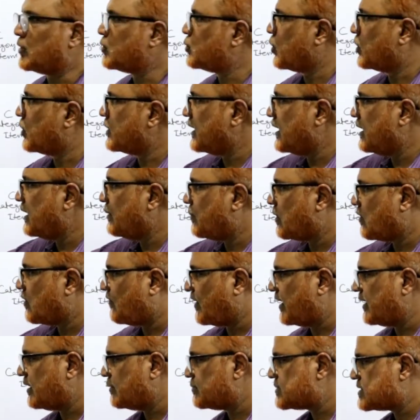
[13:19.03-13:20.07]
total number
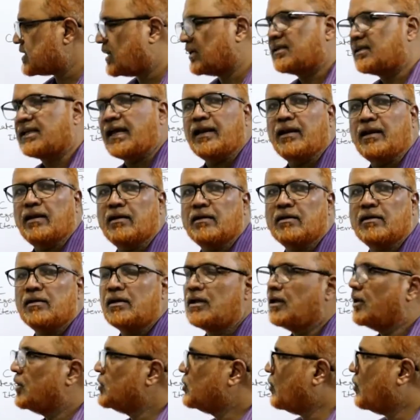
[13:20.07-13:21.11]
of items are 10.
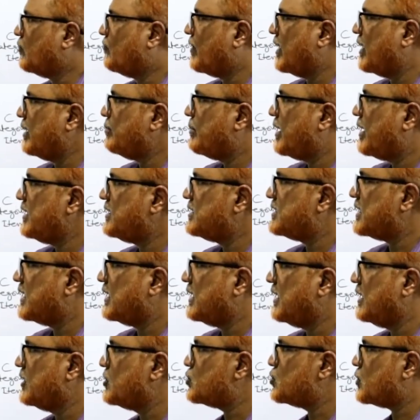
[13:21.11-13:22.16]
So 1 by
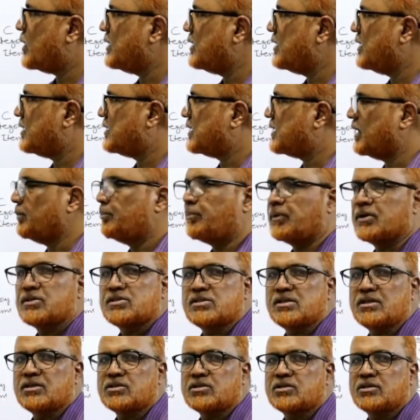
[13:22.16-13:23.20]
10 into 100,
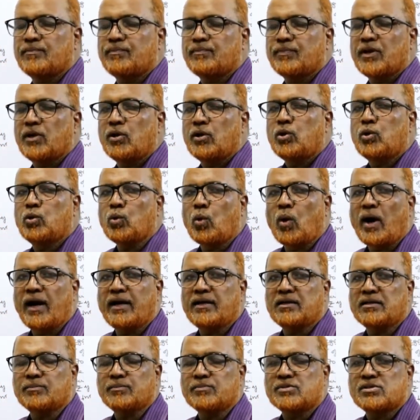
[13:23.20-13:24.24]
10%. Two
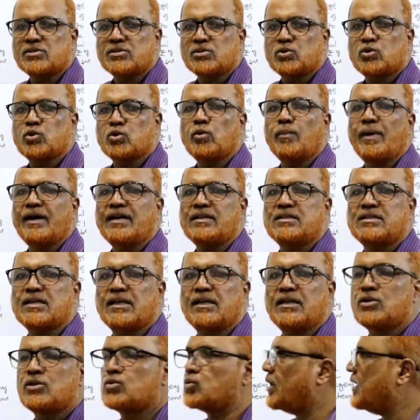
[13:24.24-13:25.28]
items, 2 by
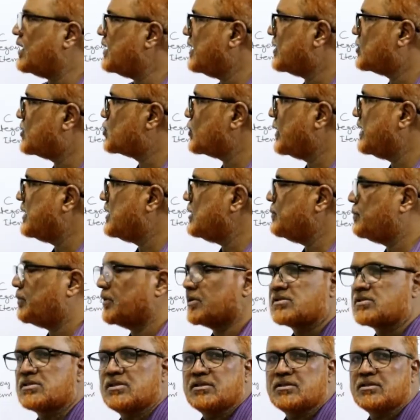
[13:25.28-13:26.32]
10 into 100,
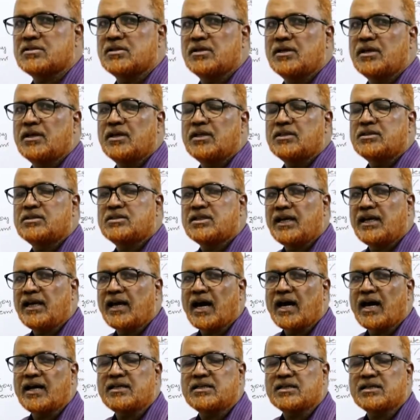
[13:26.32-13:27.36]
20%.
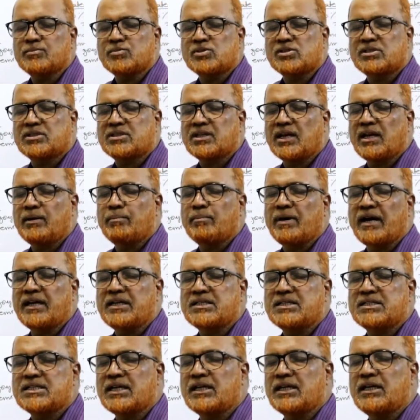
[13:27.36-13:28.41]
Three items, 3 by
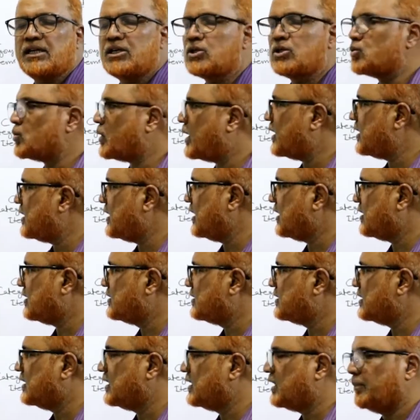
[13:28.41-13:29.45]
10 into 100,
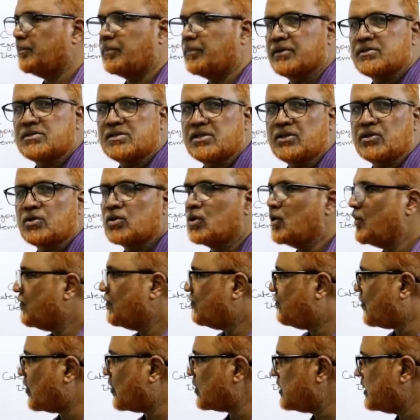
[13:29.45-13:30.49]
30%.
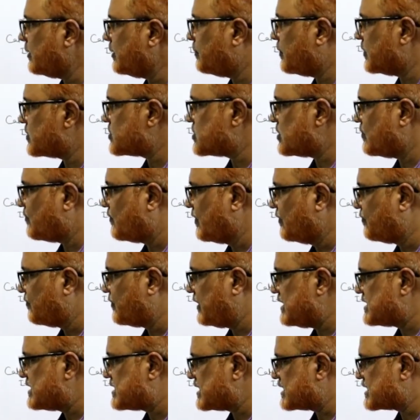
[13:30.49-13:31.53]
40%,
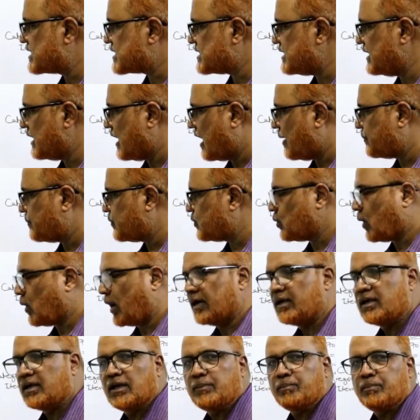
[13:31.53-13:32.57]
50, 60, up to
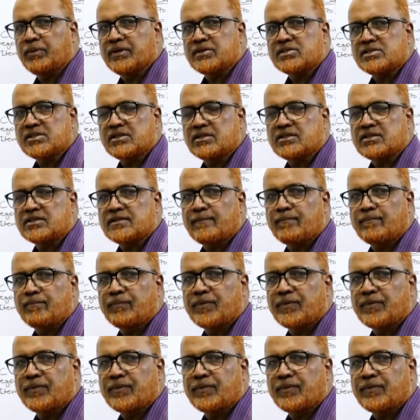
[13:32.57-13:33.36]
100%.